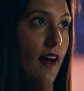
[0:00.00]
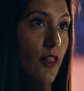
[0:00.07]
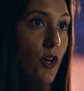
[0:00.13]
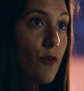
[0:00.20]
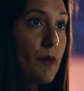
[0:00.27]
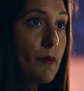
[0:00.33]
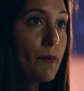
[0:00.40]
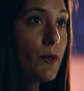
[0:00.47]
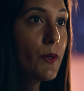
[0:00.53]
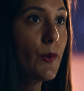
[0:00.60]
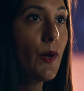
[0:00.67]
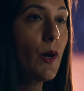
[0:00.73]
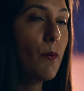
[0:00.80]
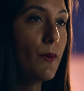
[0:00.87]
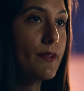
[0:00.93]
A lot of people
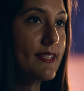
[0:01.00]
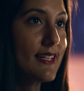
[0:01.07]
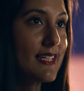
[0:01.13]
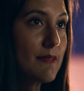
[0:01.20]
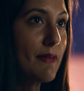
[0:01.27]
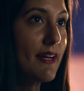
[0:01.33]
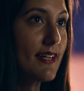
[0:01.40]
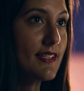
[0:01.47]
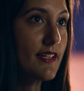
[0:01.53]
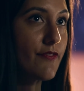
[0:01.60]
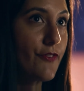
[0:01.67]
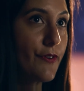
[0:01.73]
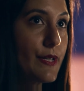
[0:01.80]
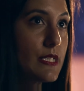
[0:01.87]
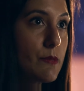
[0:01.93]
grow up wanting to make a
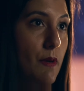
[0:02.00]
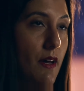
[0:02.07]
difference,